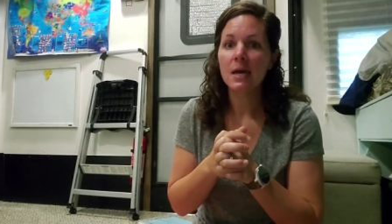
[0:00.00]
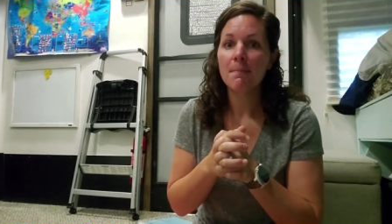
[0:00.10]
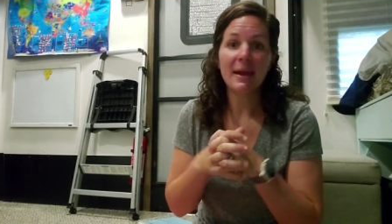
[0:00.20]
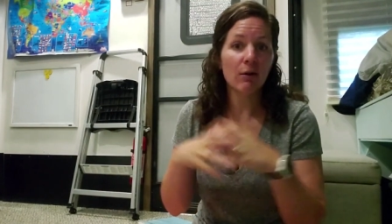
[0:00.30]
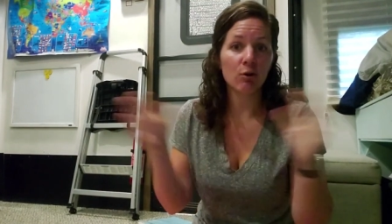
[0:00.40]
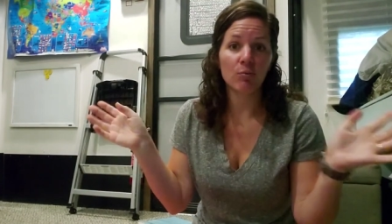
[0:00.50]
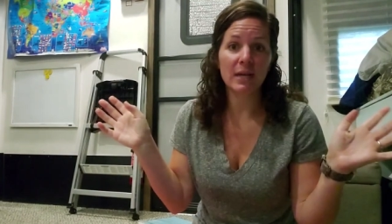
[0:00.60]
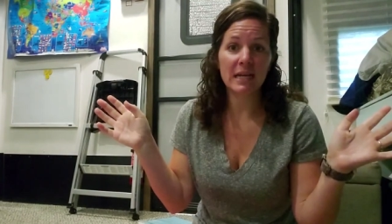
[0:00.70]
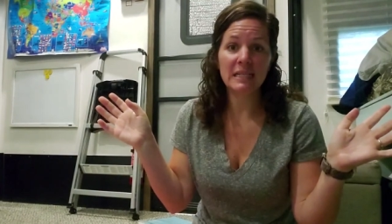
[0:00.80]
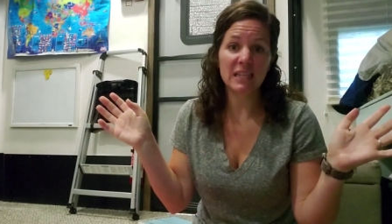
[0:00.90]
Barrett
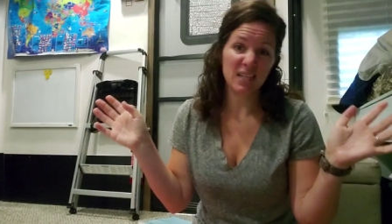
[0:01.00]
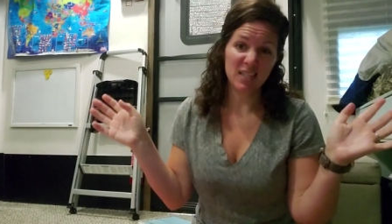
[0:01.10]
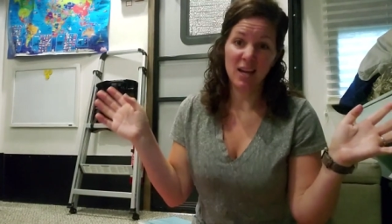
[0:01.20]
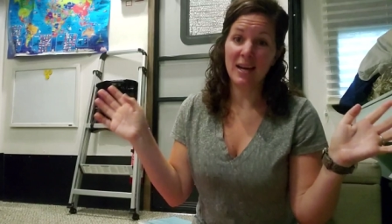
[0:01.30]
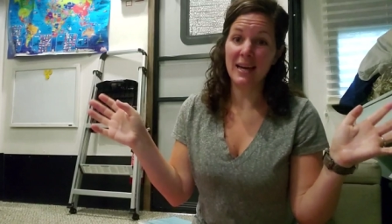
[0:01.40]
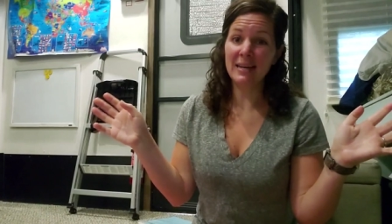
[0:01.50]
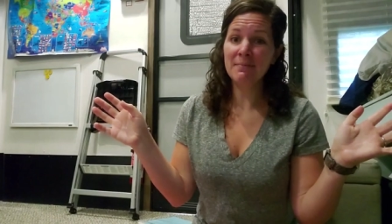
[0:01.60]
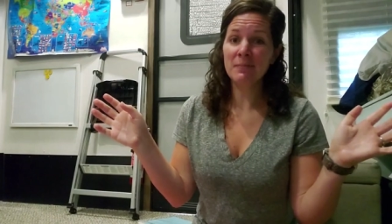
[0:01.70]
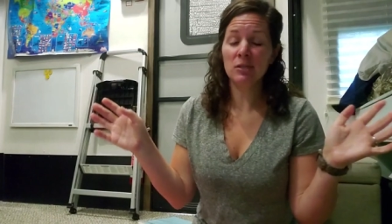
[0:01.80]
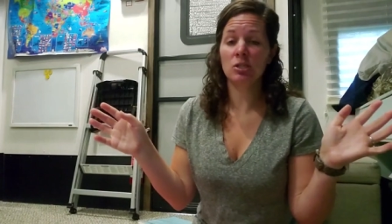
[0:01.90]
reads a
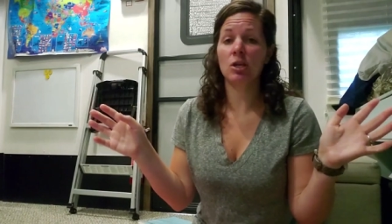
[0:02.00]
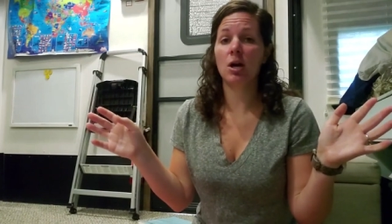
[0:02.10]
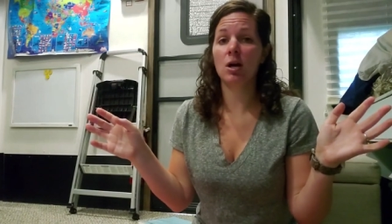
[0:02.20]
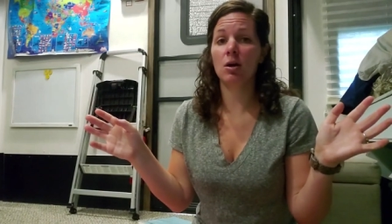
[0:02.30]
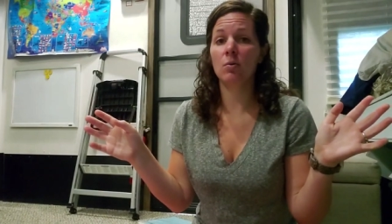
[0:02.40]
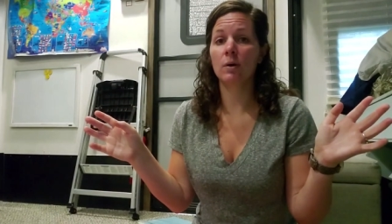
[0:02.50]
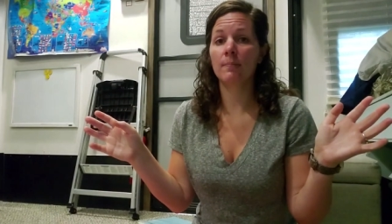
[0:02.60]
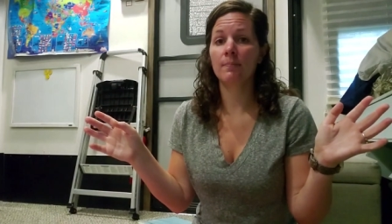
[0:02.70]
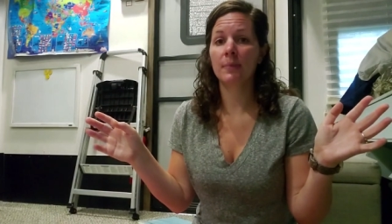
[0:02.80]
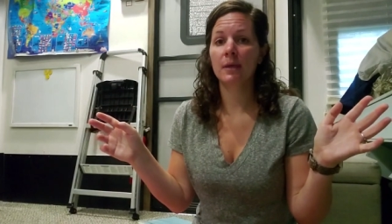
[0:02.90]
ton. So
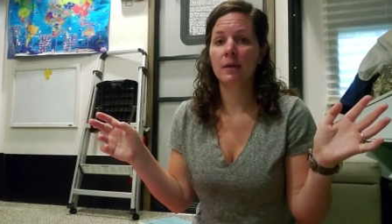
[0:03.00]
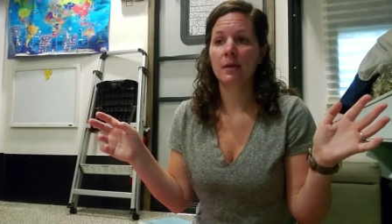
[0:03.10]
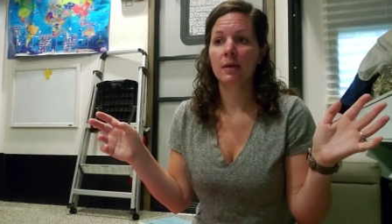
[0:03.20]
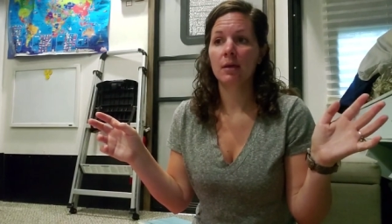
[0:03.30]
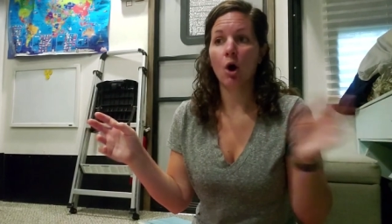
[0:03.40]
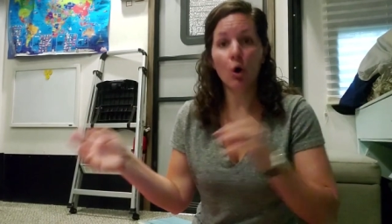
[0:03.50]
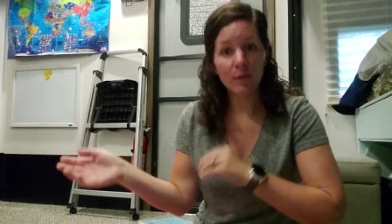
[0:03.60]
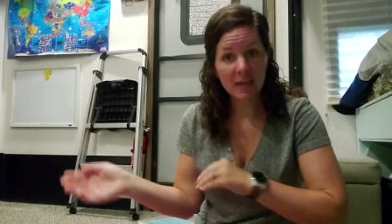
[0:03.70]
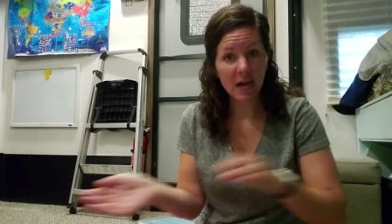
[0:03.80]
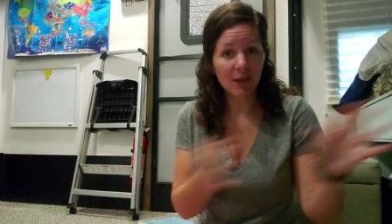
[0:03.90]
all
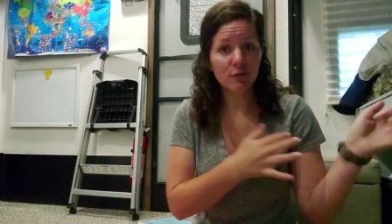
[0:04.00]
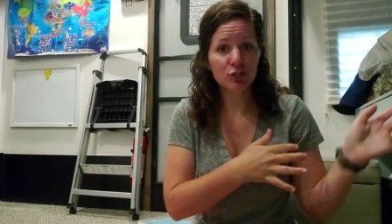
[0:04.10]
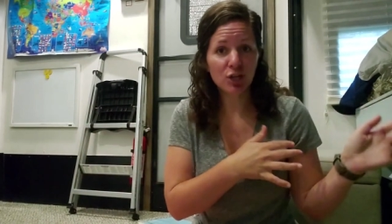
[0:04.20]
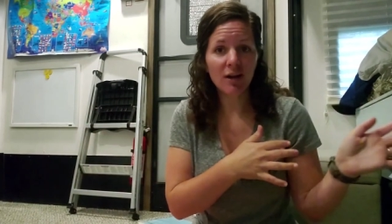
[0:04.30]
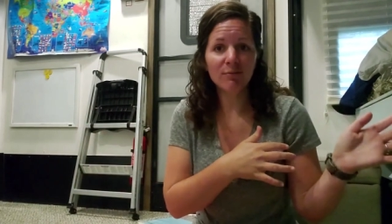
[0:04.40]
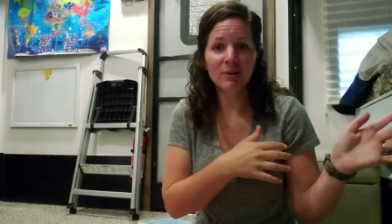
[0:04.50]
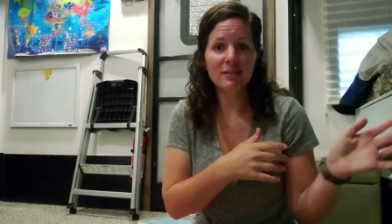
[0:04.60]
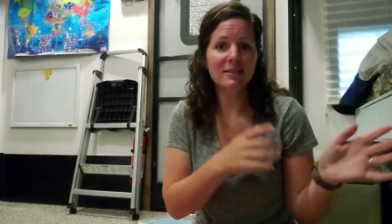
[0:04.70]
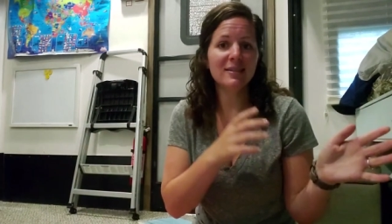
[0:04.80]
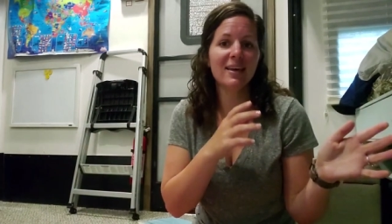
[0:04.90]
the other
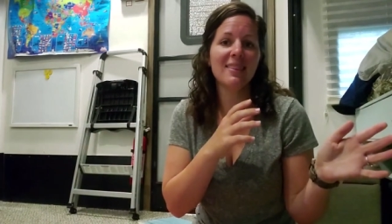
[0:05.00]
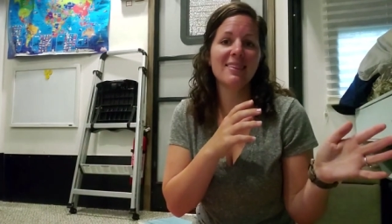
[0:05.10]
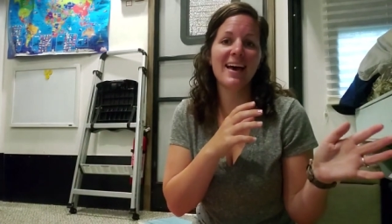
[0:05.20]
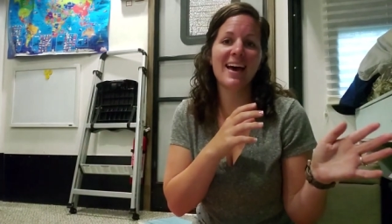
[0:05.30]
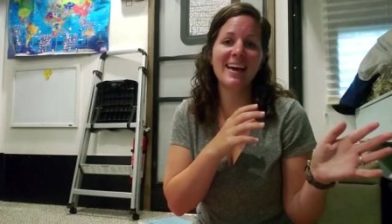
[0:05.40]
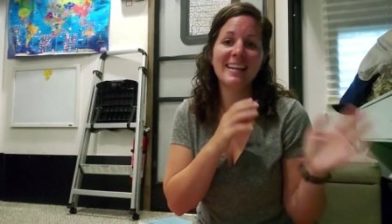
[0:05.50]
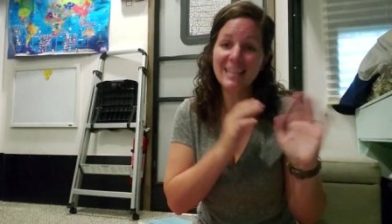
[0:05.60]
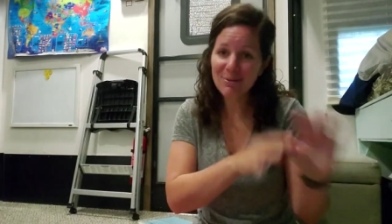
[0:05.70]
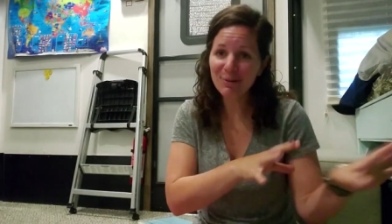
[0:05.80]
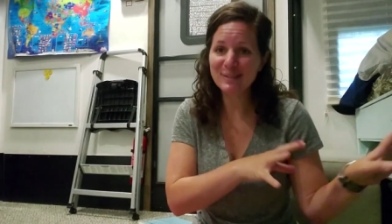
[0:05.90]
genres that
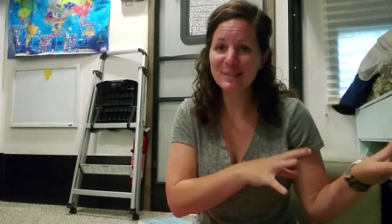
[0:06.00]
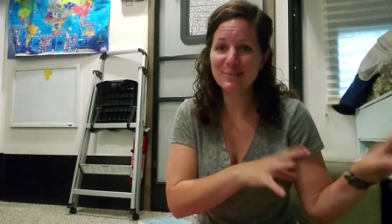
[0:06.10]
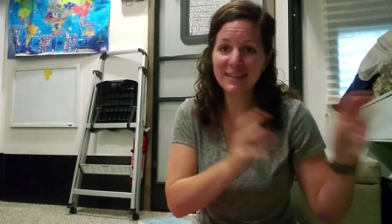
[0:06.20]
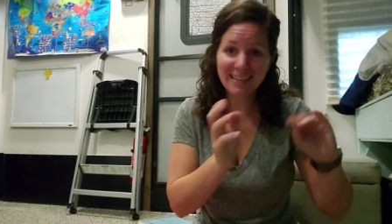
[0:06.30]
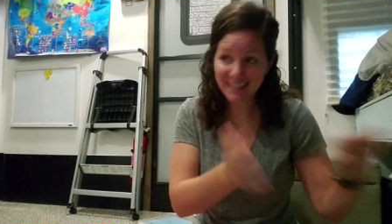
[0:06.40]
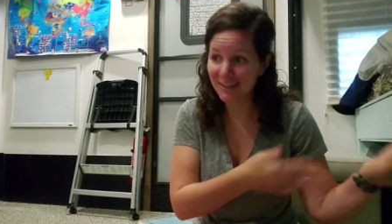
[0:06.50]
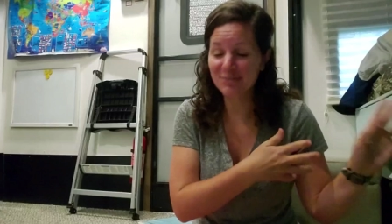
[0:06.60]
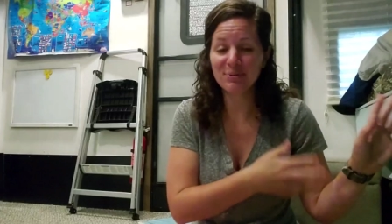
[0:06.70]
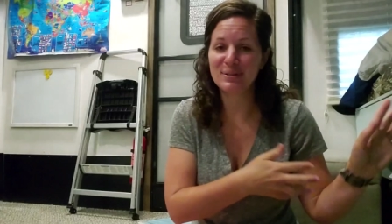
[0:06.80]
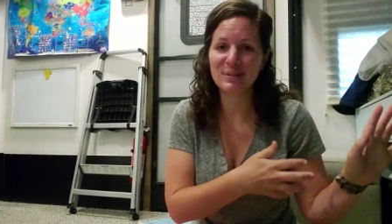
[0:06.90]
he wants to read, he does
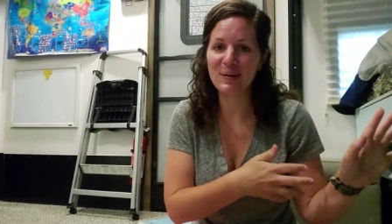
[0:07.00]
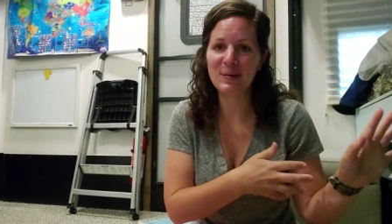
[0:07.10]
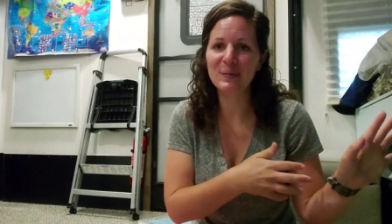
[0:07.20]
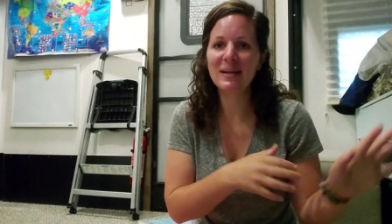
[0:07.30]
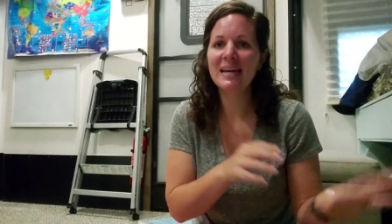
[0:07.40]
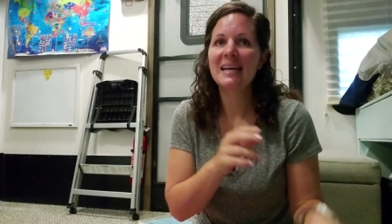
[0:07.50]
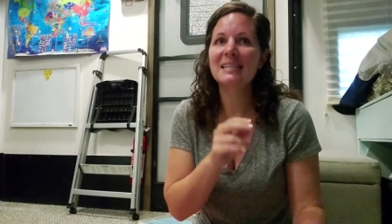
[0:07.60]
on his own.